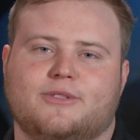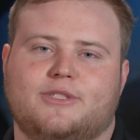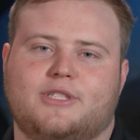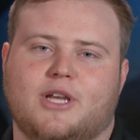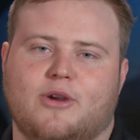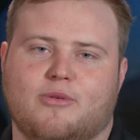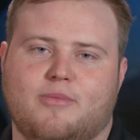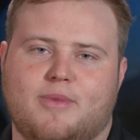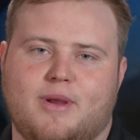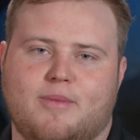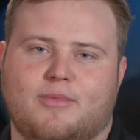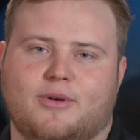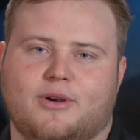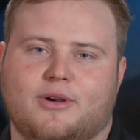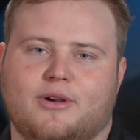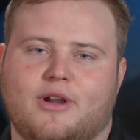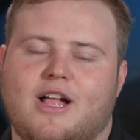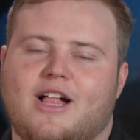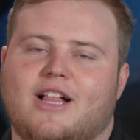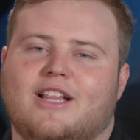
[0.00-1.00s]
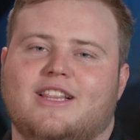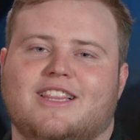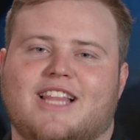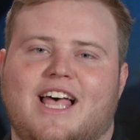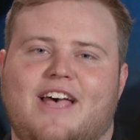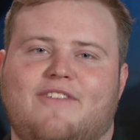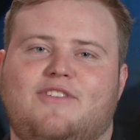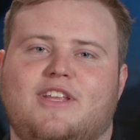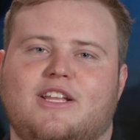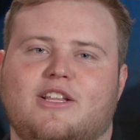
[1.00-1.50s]
So remember,
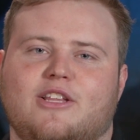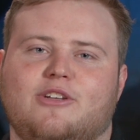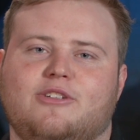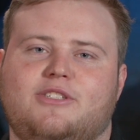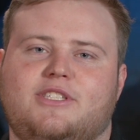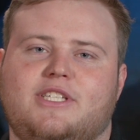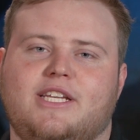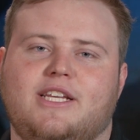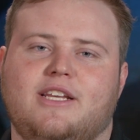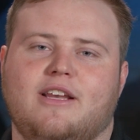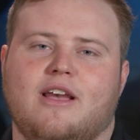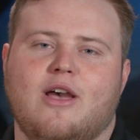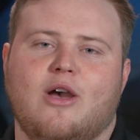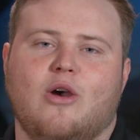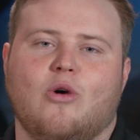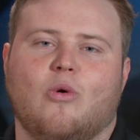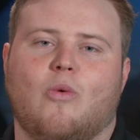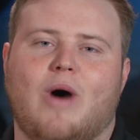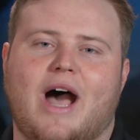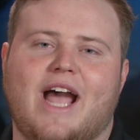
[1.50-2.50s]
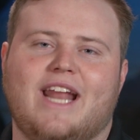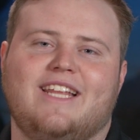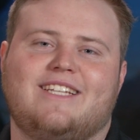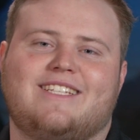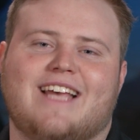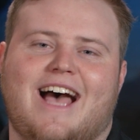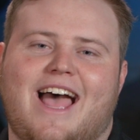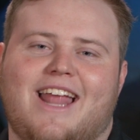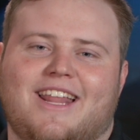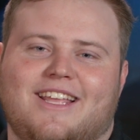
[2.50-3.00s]
lefty-loosey,
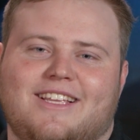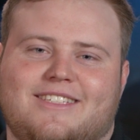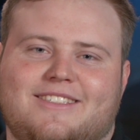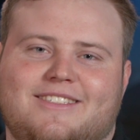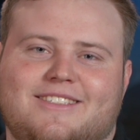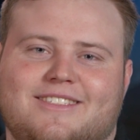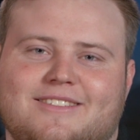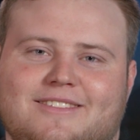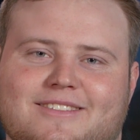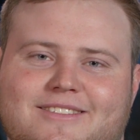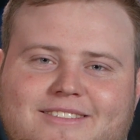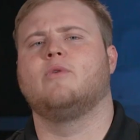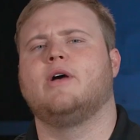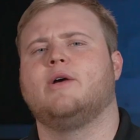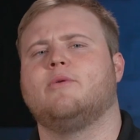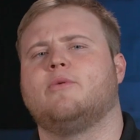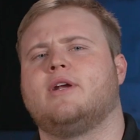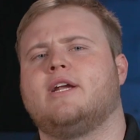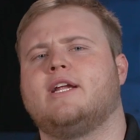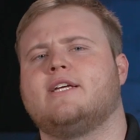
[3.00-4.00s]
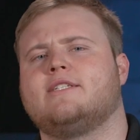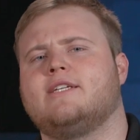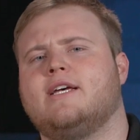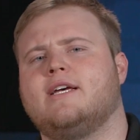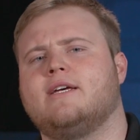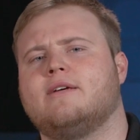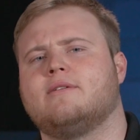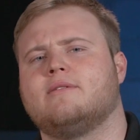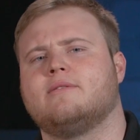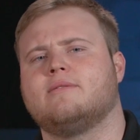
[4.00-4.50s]
whitey-tighties. Wait, what did I
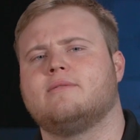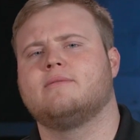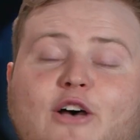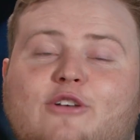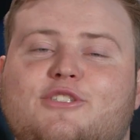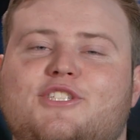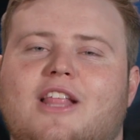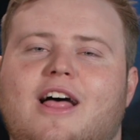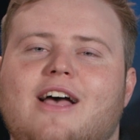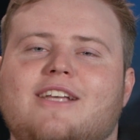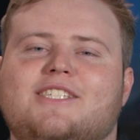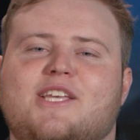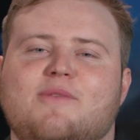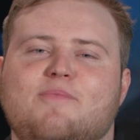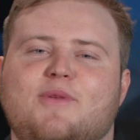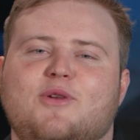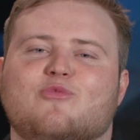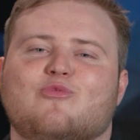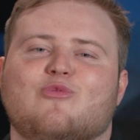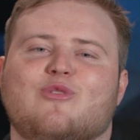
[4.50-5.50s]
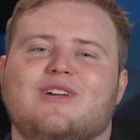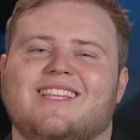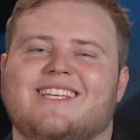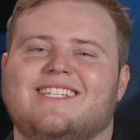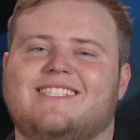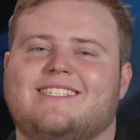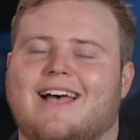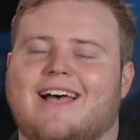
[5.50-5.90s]
say? Those lugs can be really